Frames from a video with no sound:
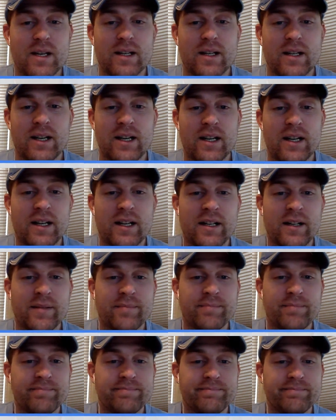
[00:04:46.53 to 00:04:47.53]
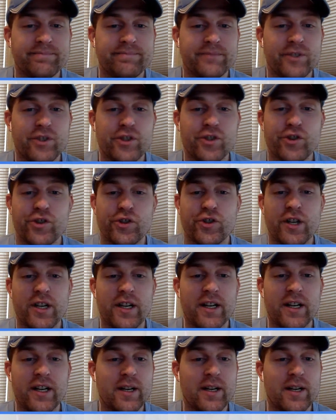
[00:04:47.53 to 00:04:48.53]

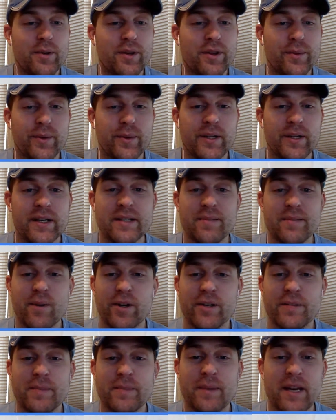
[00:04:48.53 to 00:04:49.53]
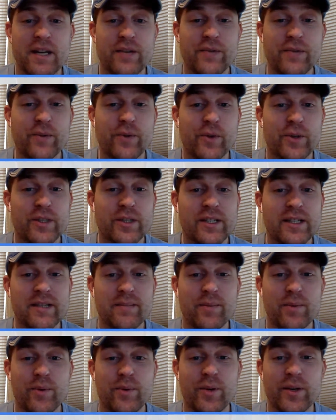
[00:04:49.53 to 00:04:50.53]
Hit a couple of threes. Marcus Page,
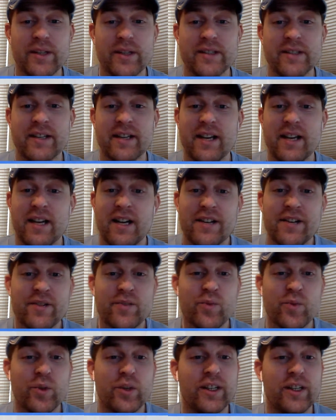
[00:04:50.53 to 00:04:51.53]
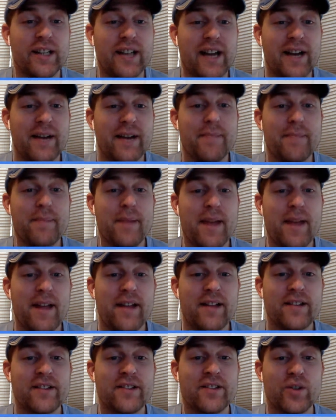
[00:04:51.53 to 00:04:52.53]
14 points. Just really a lot of
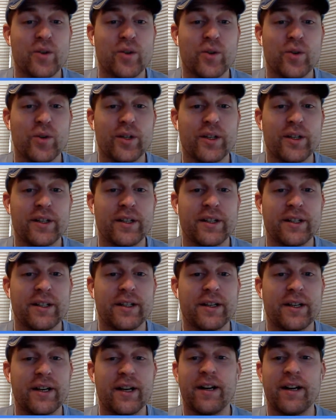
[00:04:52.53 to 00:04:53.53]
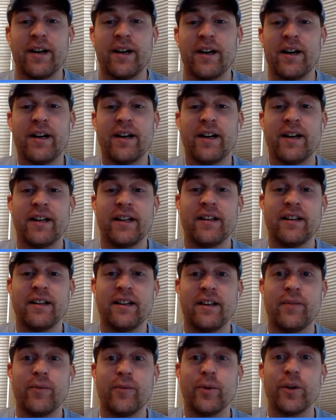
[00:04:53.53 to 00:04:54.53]
balanced scoring
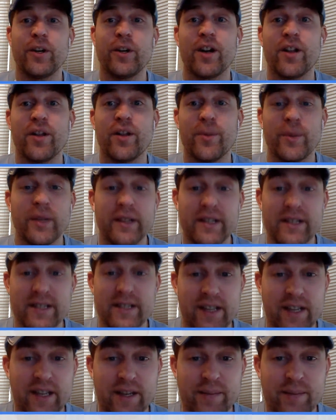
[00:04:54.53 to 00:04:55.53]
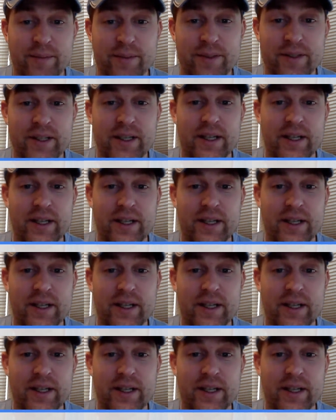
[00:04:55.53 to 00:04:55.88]
in really all 3 of these games.